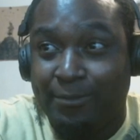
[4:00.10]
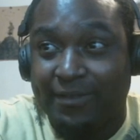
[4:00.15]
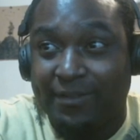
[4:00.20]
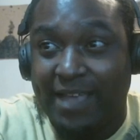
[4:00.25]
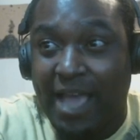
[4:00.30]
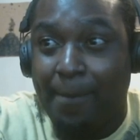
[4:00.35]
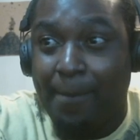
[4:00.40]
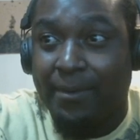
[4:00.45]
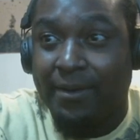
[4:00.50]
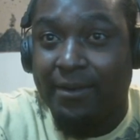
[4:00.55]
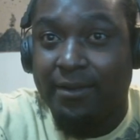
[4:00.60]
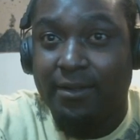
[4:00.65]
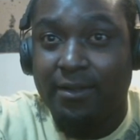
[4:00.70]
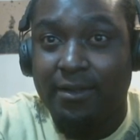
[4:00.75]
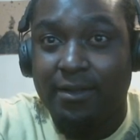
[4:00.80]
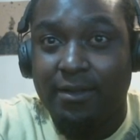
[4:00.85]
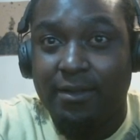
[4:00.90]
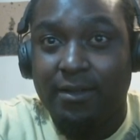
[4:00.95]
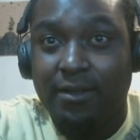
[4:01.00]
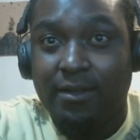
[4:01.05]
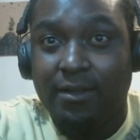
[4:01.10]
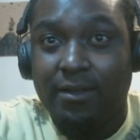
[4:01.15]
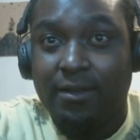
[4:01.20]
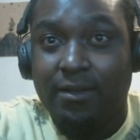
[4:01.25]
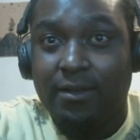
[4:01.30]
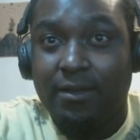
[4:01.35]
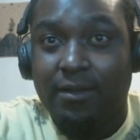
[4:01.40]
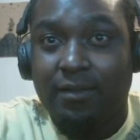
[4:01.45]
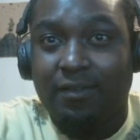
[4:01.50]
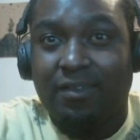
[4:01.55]
what's happened.
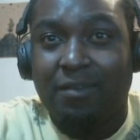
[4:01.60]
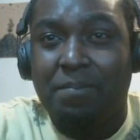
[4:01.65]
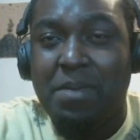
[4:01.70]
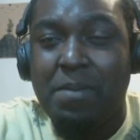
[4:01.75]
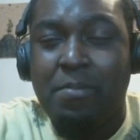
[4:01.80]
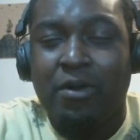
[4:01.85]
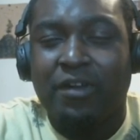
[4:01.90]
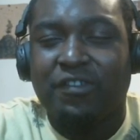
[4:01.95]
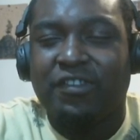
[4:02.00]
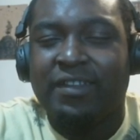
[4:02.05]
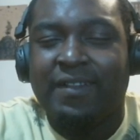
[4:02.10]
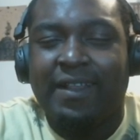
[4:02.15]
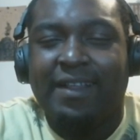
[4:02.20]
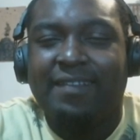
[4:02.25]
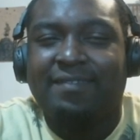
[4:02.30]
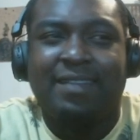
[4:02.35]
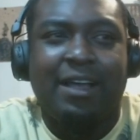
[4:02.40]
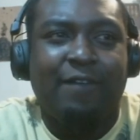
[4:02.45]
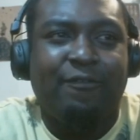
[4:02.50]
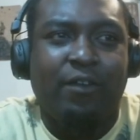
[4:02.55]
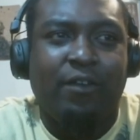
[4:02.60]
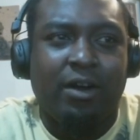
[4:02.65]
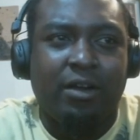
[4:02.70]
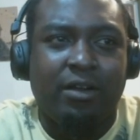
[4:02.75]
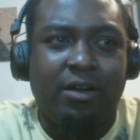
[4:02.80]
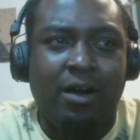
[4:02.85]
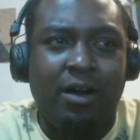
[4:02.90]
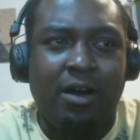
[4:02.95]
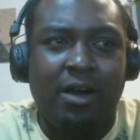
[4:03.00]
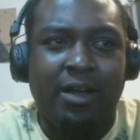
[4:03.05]
Some people are saying that he's not far
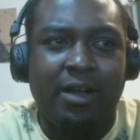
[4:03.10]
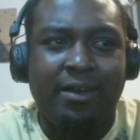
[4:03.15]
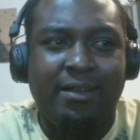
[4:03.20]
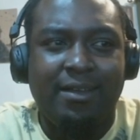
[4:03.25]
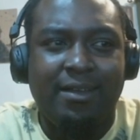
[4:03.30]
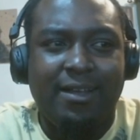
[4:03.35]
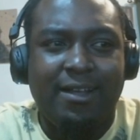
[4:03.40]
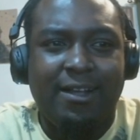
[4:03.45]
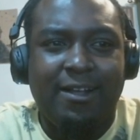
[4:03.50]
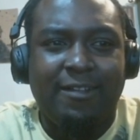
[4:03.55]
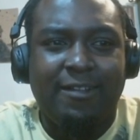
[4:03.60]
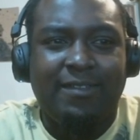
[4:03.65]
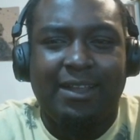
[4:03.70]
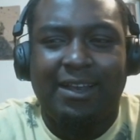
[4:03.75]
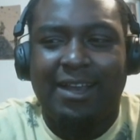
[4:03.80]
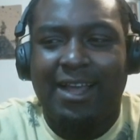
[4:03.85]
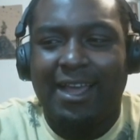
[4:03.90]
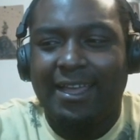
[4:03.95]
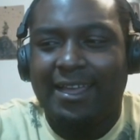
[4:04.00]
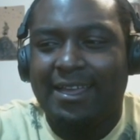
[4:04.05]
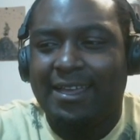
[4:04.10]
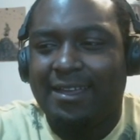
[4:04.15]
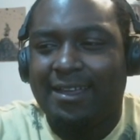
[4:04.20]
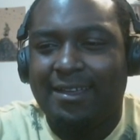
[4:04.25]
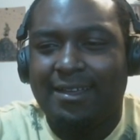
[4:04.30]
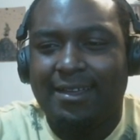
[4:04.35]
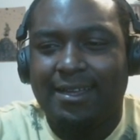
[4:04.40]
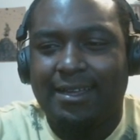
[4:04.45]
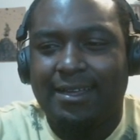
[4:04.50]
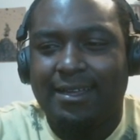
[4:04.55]
gone, that like
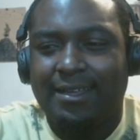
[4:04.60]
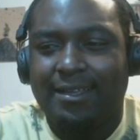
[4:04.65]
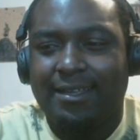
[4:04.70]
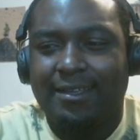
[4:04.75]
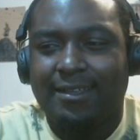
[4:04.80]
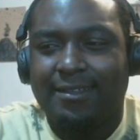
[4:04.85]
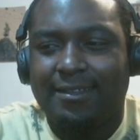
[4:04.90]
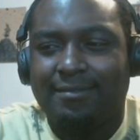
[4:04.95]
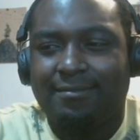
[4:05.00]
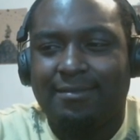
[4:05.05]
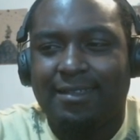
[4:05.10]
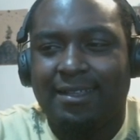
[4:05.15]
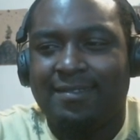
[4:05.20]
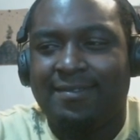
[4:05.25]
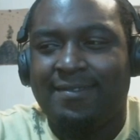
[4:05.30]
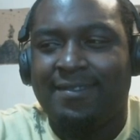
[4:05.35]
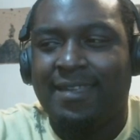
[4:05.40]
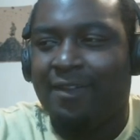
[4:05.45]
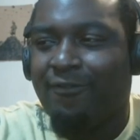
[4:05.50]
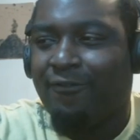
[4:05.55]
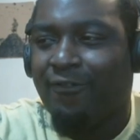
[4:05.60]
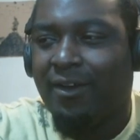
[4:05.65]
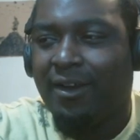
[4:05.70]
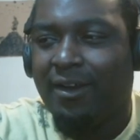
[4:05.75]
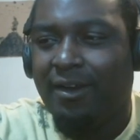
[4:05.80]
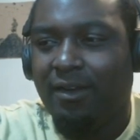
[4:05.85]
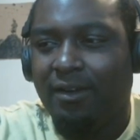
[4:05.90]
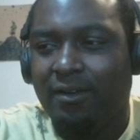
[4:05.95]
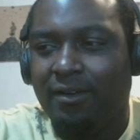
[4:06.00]
it's different.